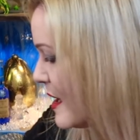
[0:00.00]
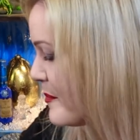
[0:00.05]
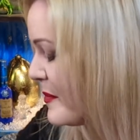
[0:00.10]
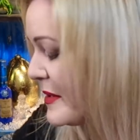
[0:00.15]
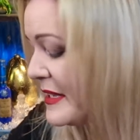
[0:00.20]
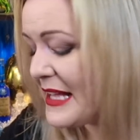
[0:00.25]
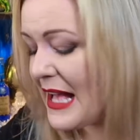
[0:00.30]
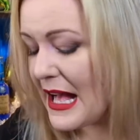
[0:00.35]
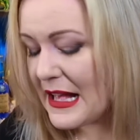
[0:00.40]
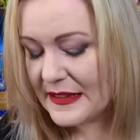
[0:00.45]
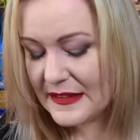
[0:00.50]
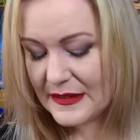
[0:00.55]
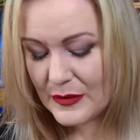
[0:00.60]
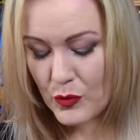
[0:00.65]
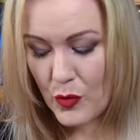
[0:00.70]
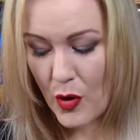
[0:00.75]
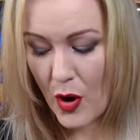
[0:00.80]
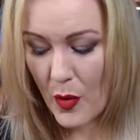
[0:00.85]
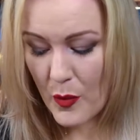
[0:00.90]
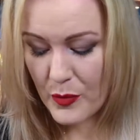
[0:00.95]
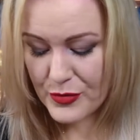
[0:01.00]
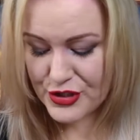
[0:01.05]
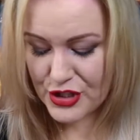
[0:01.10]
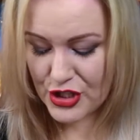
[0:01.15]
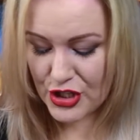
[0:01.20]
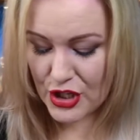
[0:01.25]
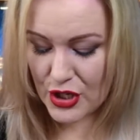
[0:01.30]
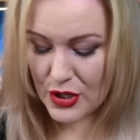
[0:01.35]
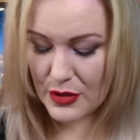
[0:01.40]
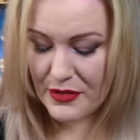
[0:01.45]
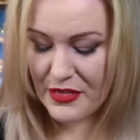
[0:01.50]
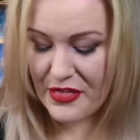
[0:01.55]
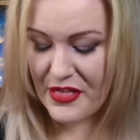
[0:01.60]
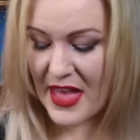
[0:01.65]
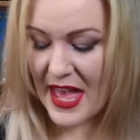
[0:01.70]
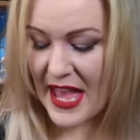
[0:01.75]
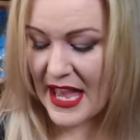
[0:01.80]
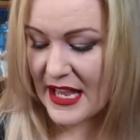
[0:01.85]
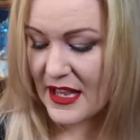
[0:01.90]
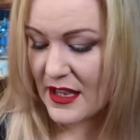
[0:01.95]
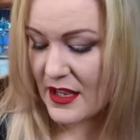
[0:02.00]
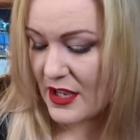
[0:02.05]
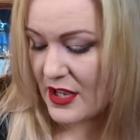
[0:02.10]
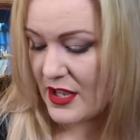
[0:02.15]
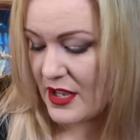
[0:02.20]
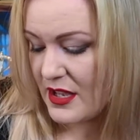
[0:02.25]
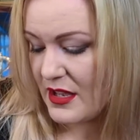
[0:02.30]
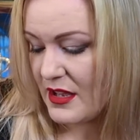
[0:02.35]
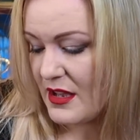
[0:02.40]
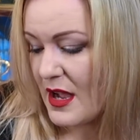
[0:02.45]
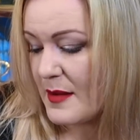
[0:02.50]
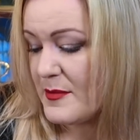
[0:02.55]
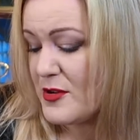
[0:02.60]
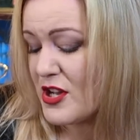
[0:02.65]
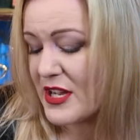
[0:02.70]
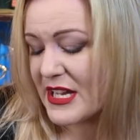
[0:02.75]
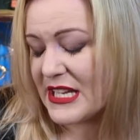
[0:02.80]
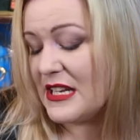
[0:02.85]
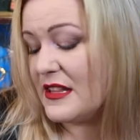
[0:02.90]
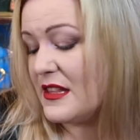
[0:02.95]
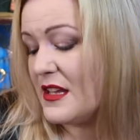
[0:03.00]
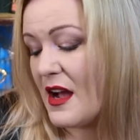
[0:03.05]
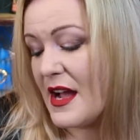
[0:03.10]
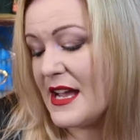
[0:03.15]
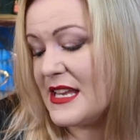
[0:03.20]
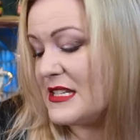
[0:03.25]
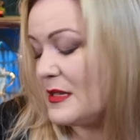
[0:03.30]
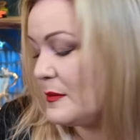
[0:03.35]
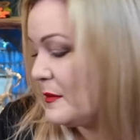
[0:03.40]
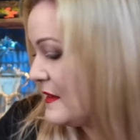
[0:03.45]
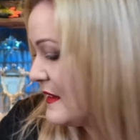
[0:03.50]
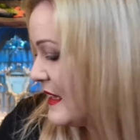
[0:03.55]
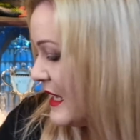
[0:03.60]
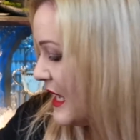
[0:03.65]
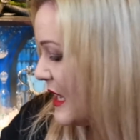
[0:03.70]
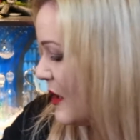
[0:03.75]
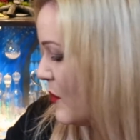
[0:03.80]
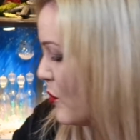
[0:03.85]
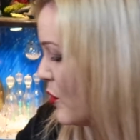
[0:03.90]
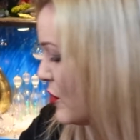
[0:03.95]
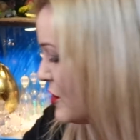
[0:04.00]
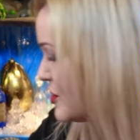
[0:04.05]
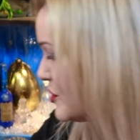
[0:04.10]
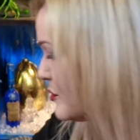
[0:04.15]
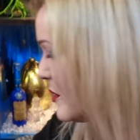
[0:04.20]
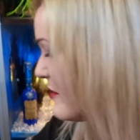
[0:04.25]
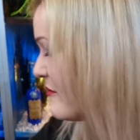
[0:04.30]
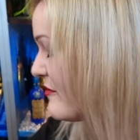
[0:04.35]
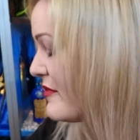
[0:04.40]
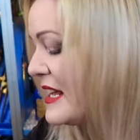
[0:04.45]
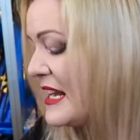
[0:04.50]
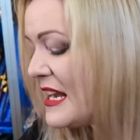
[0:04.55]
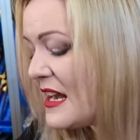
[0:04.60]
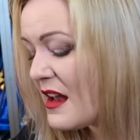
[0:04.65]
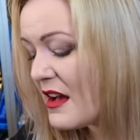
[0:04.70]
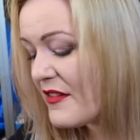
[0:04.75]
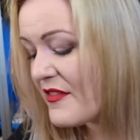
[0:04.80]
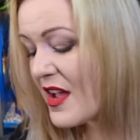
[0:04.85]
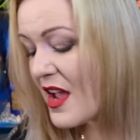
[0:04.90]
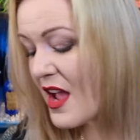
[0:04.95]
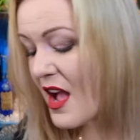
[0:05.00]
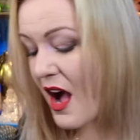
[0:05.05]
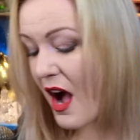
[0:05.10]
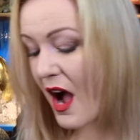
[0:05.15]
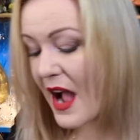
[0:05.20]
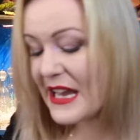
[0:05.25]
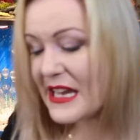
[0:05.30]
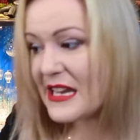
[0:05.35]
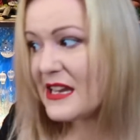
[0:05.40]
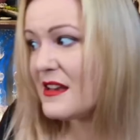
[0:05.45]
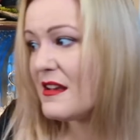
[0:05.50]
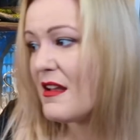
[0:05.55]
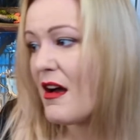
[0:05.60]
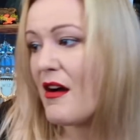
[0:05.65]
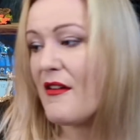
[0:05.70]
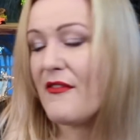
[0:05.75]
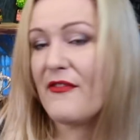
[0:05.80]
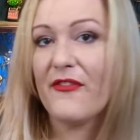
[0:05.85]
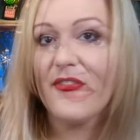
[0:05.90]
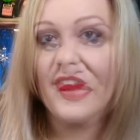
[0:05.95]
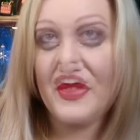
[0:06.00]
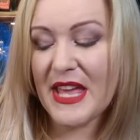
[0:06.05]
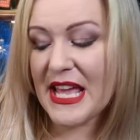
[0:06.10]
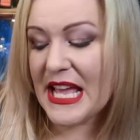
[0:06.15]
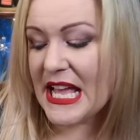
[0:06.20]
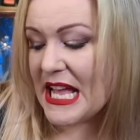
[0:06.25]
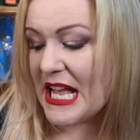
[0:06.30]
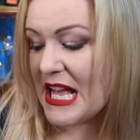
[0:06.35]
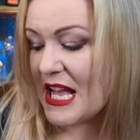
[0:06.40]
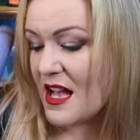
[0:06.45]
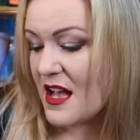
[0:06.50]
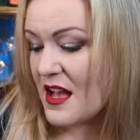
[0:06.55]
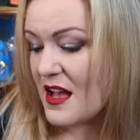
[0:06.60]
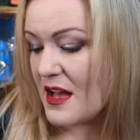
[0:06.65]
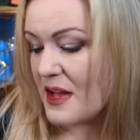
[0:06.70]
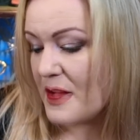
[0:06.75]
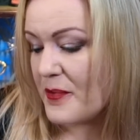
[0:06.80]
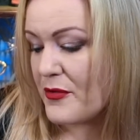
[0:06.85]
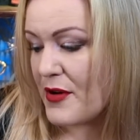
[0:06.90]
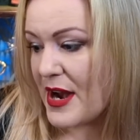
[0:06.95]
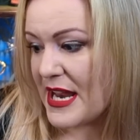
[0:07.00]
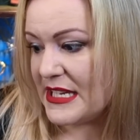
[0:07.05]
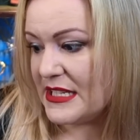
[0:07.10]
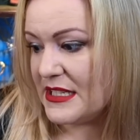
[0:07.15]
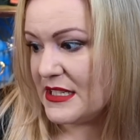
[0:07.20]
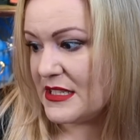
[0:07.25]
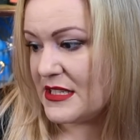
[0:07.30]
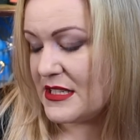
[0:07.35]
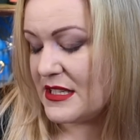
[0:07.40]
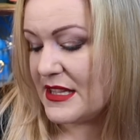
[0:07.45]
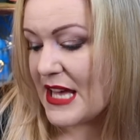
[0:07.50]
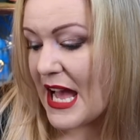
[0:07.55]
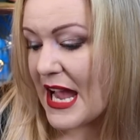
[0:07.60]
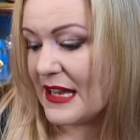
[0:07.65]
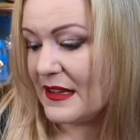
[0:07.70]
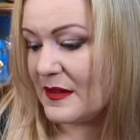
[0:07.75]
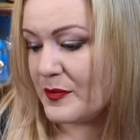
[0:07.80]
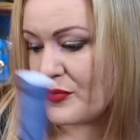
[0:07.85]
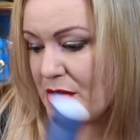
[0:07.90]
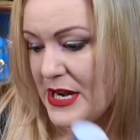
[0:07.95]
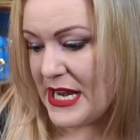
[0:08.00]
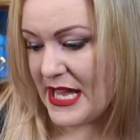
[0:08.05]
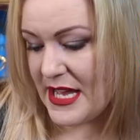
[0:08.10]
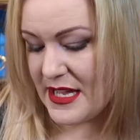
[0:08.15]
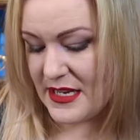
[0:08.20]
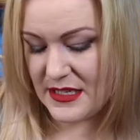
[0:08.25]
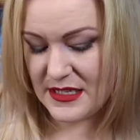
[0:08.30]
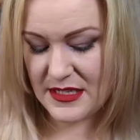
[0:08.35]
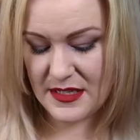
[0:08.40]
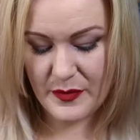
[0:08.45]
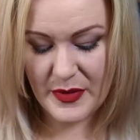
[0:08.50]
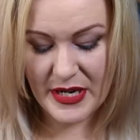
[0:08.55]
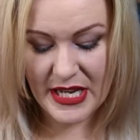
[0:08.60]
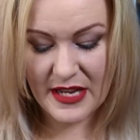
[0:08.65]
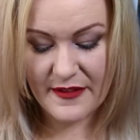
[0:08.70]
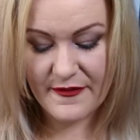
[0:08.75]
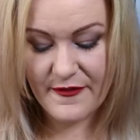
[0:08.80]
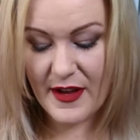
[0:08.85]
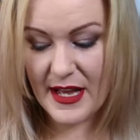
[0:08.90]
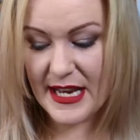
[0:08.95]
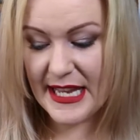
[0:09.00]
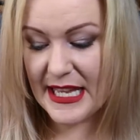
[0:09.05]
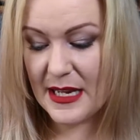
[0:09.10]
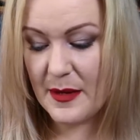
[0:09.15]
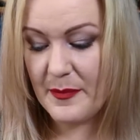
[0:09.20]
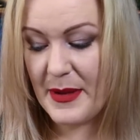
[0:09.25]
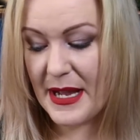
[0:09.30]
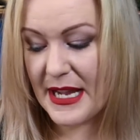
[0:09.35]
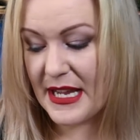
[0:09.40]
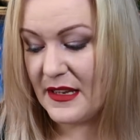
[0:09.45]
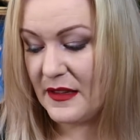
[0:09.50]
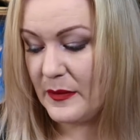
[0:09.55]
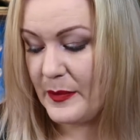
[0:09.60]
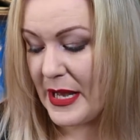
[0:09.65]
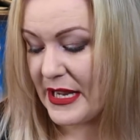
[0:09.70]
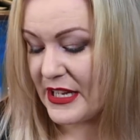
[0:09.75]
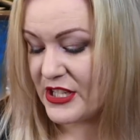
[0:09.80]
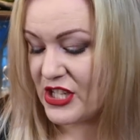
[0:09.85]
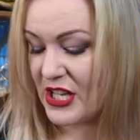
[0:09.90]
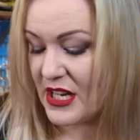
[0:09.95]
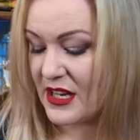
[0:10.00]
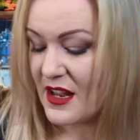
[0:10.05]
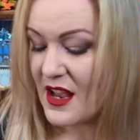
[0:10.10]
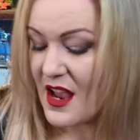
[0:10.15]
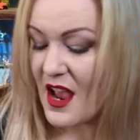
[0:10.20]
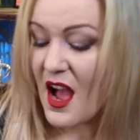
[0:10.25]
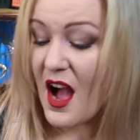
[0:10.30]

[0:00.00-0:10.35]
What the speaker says: But yes, what do you think? I'm looking at the items thinking, what do I really love? I love the print. That is brilliant when I can finally get it back in its packaging.